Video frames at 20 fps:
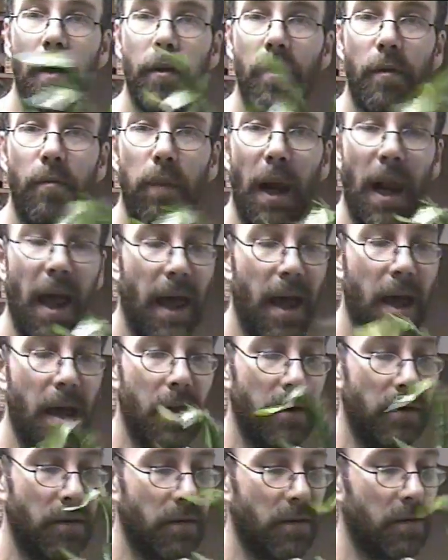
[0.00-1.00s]
other
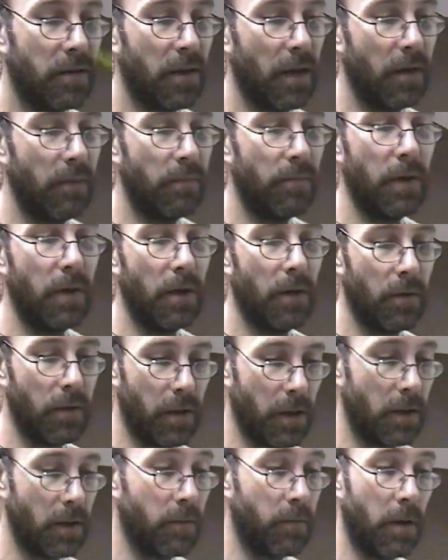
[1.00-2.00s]
plant type,
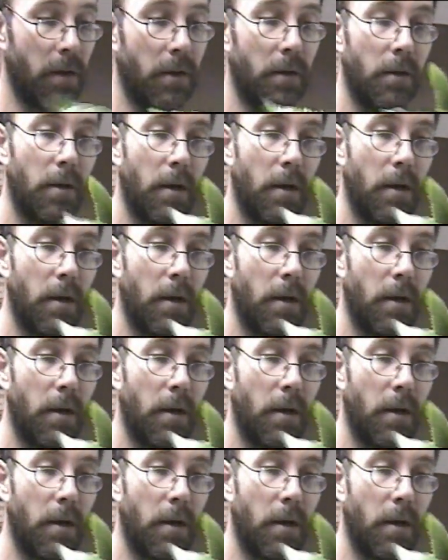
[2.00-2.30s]
things, but